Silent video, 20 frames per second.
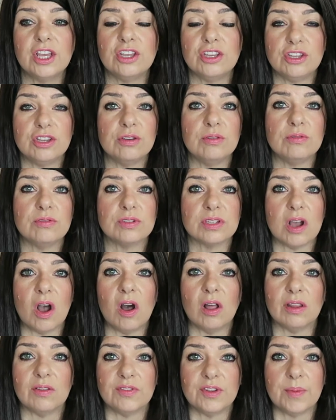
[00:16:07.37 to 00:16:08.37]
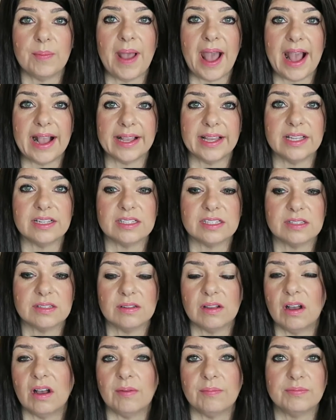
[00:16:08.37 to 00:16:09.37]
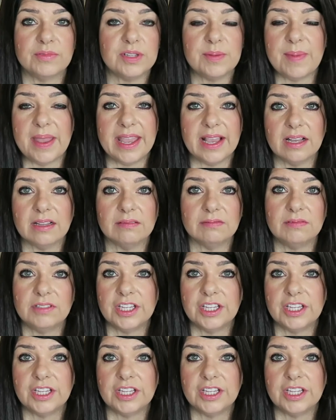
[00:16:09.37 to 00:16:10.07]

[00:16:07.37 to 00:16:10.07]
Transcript: use all of your packets to make,